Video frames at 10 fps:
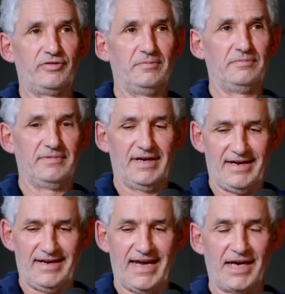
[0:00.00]
from
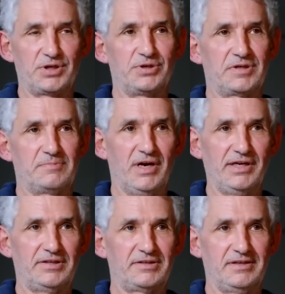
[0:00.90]
anxious
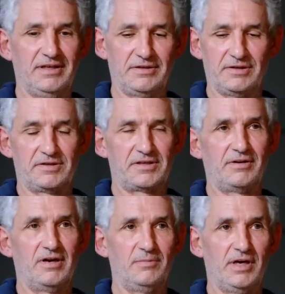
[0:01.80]
mice into
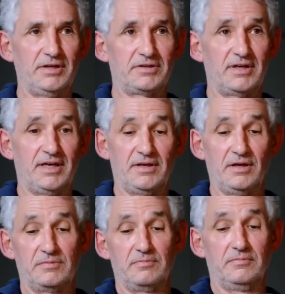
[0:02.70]
sterile mice, and
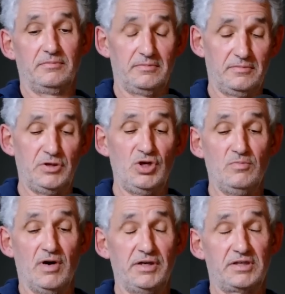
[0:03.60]
those
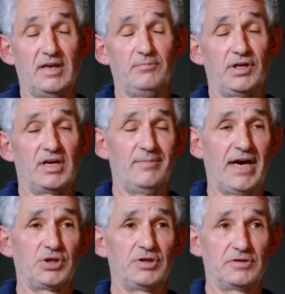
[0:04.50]
new mice then become
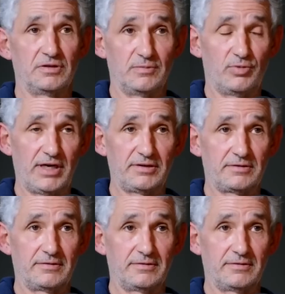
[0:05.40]
anxious and depressed.